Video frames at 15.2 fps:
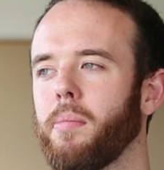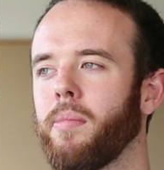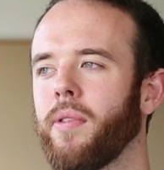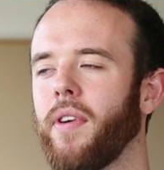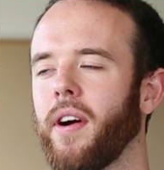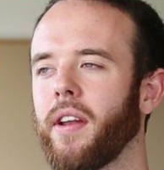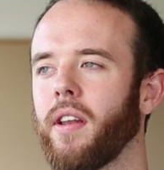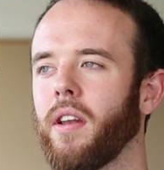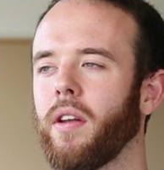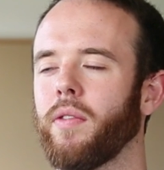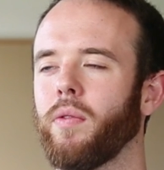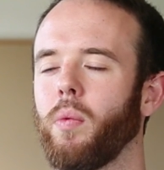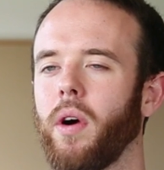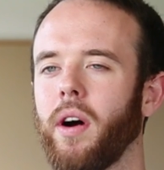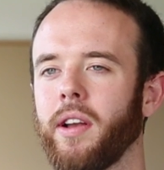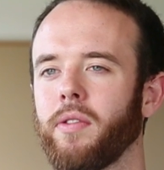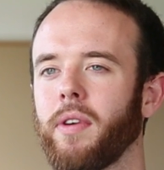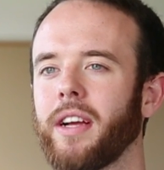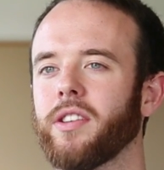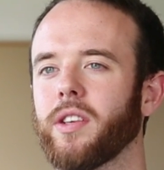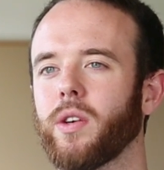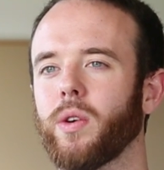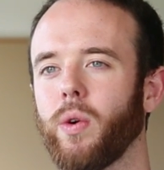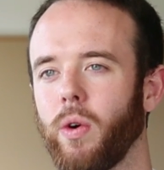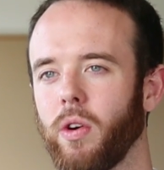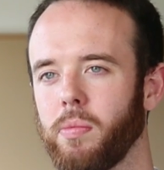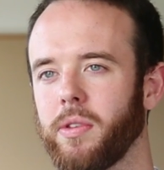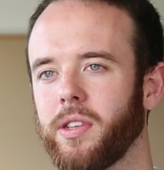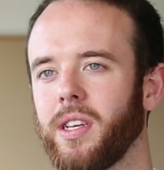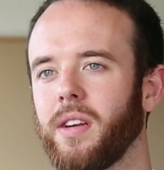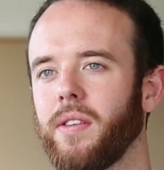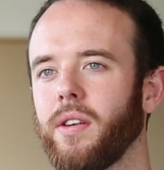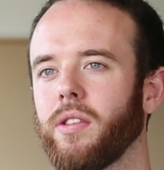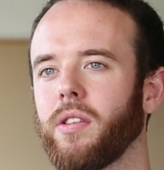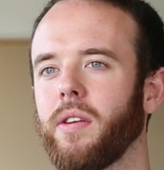provided a lot of wide-ranging course material,